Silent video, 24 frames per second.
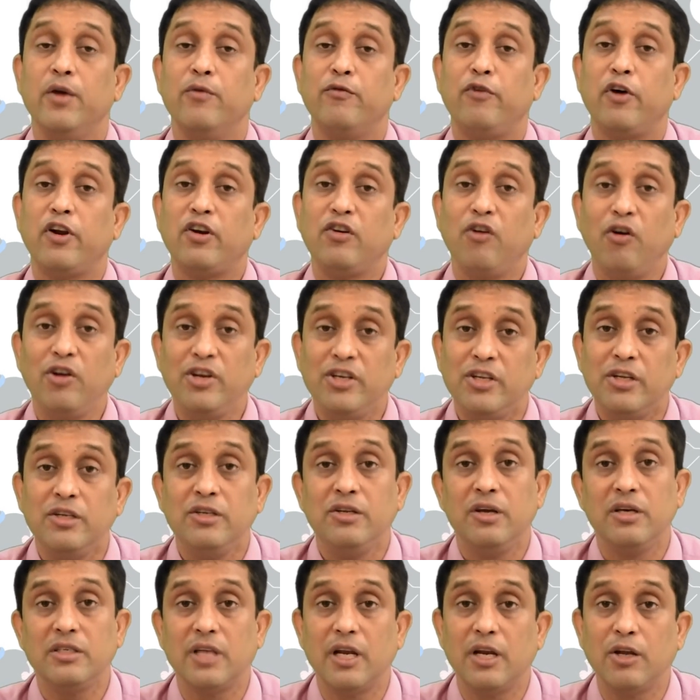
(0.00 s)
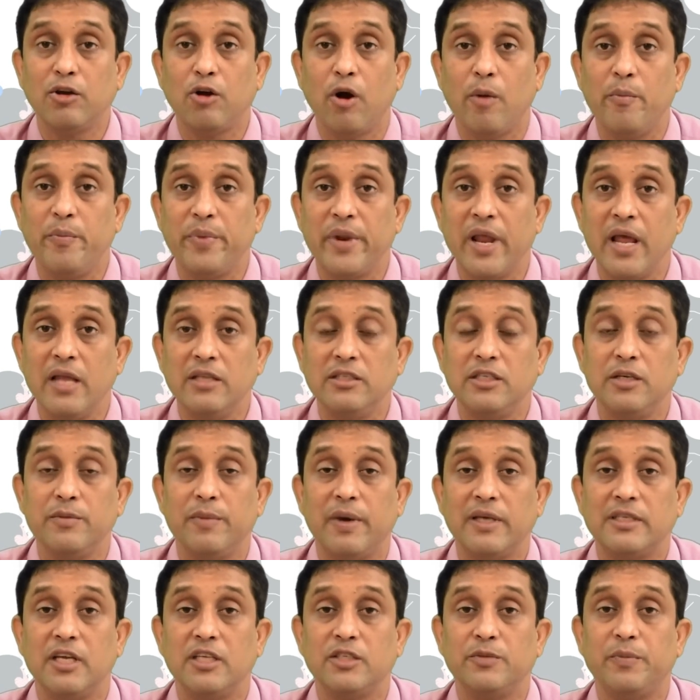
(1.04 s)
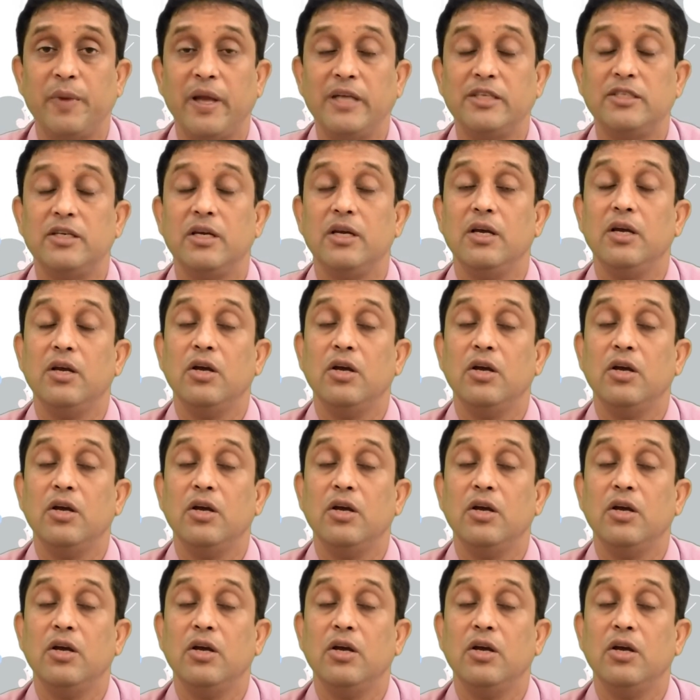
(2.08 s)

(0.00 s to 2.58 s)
for continuous and comprehensive assessment,